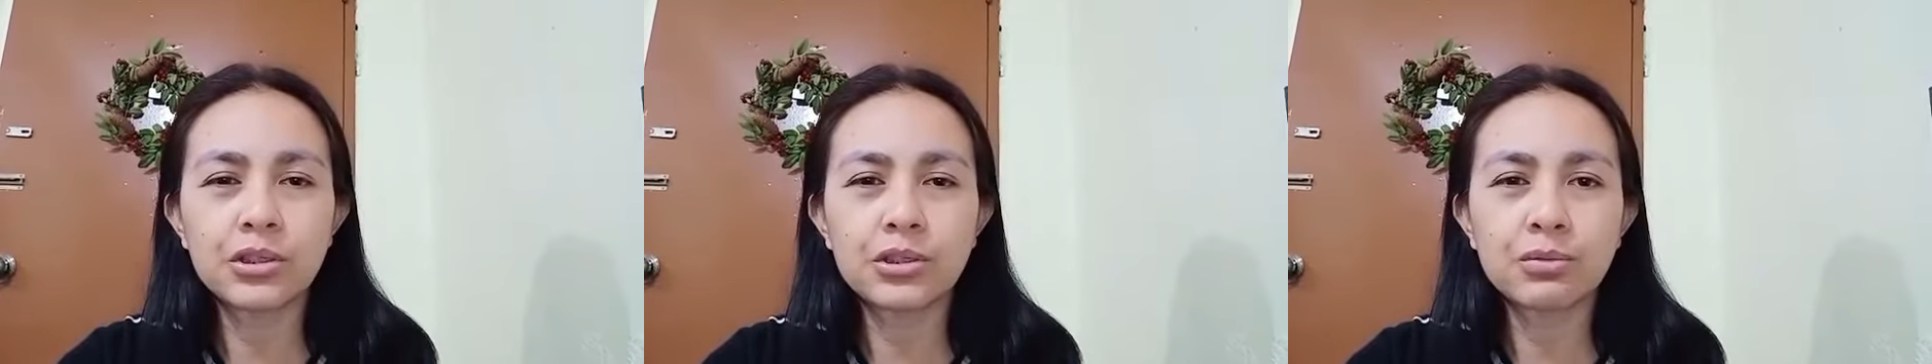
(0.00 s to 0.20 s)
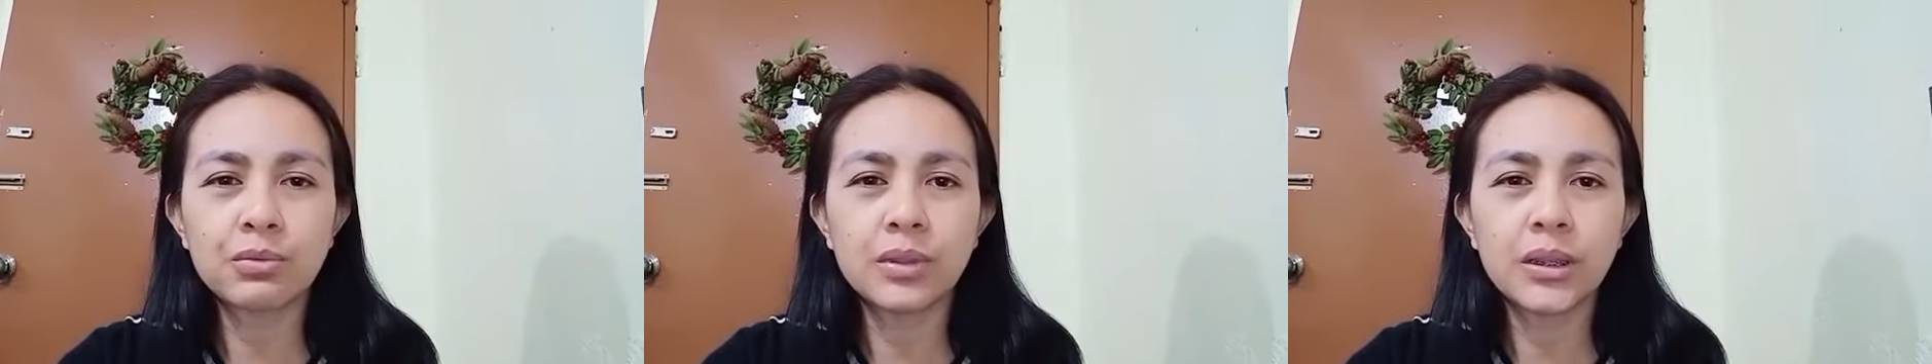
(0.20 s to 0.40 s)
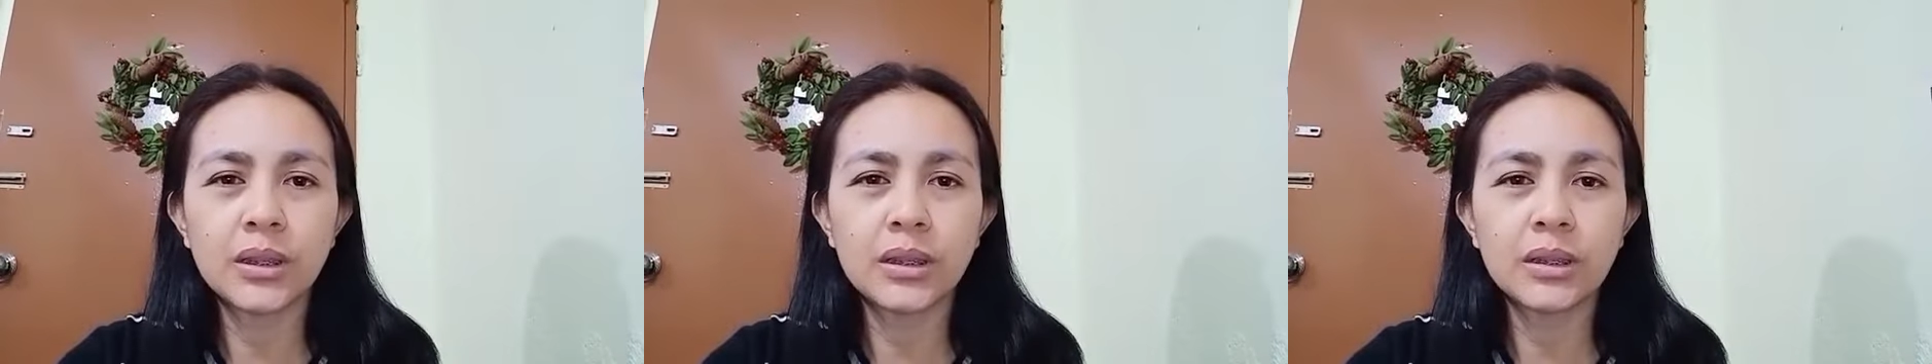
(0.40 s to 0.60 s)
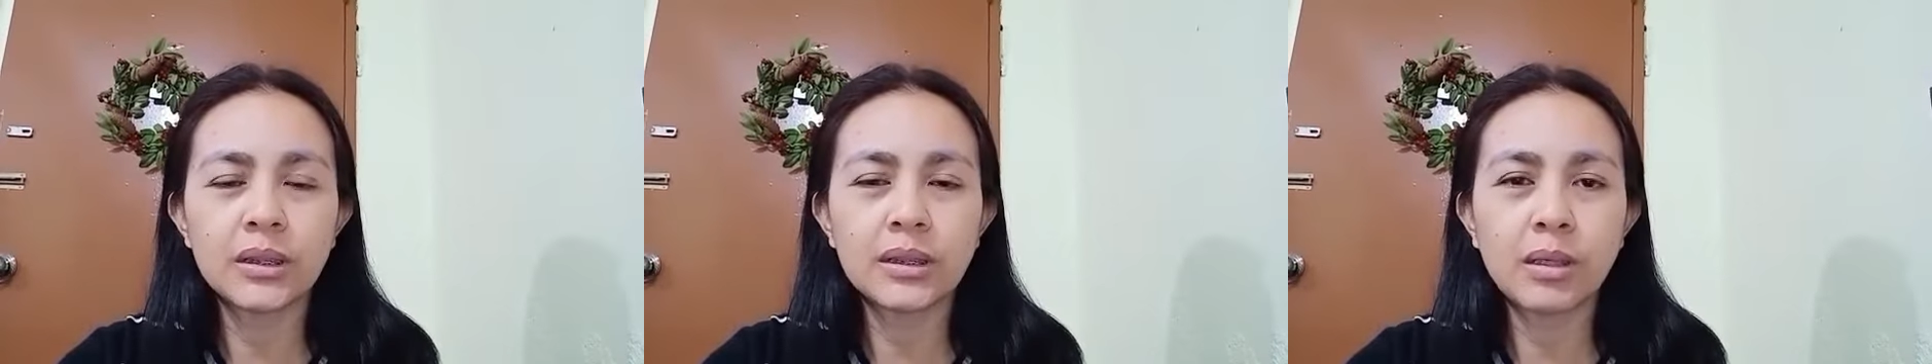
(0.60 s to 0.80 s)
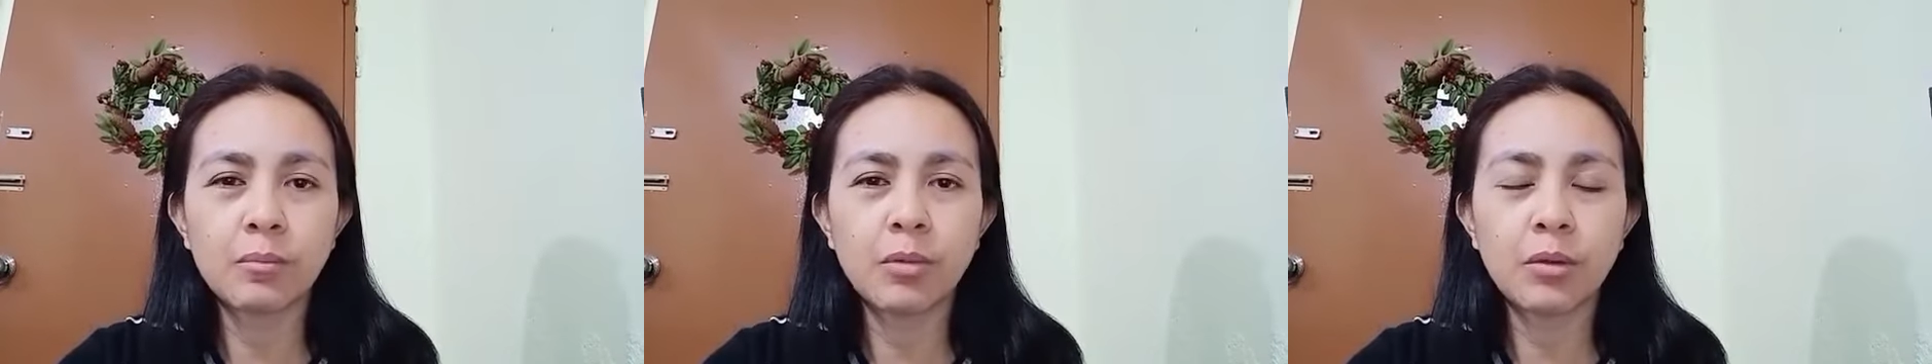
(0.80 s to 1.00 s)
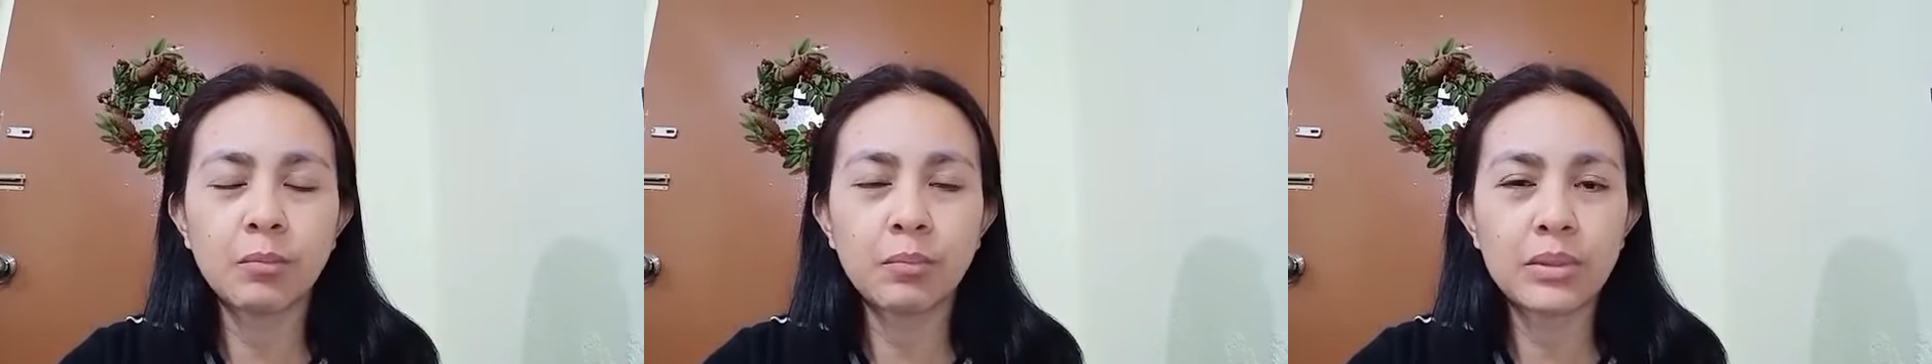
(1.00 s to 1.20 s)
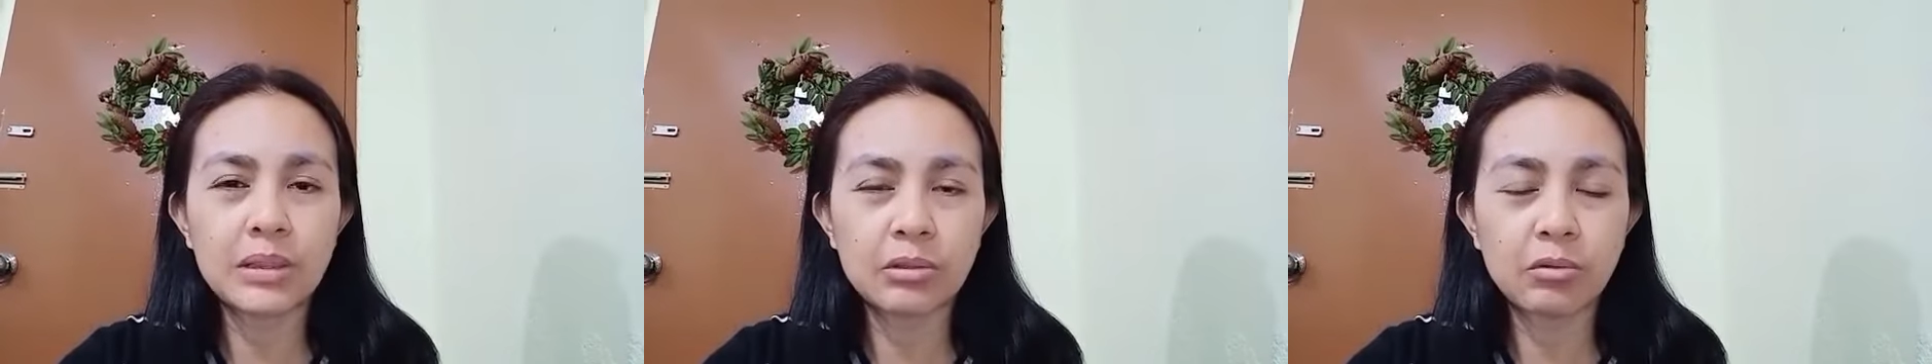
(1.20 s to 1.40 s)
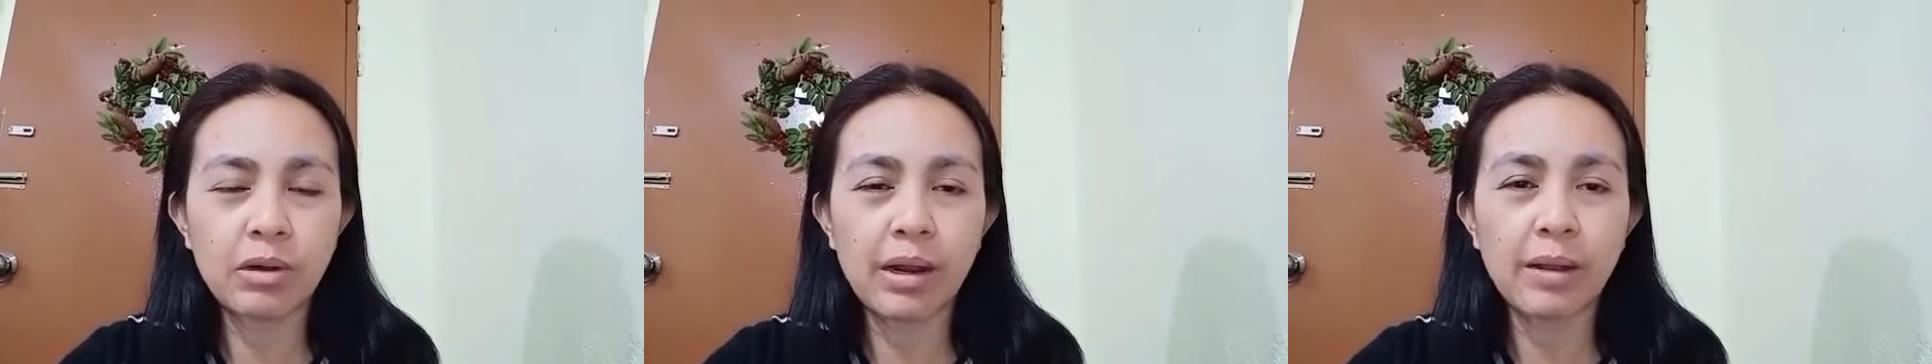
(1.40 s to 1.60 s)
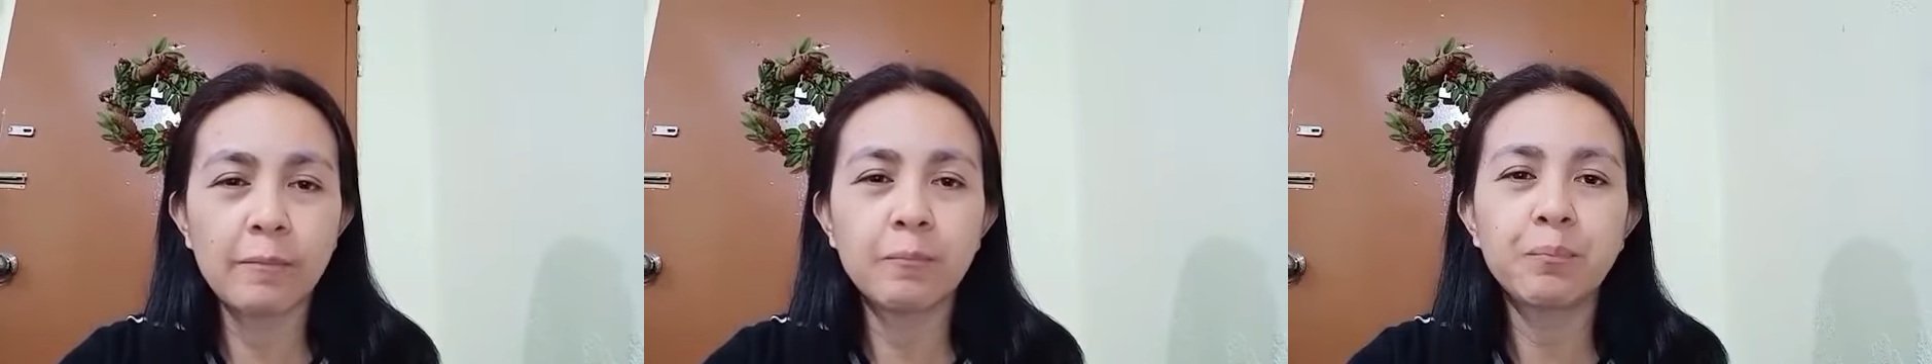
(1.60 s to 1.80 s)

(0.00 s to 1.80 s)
will somehow prescribe